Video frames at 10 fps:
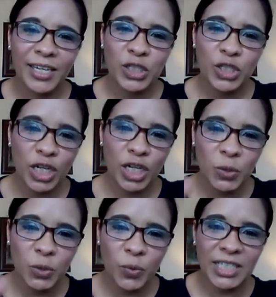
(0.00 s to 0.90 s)
Just
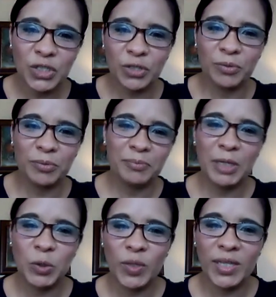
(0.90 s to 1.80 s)
one decision
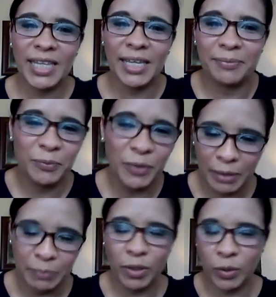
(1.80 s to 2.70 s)
between them, with,
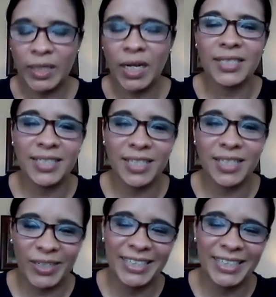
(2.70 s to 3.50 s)
between us, sorry.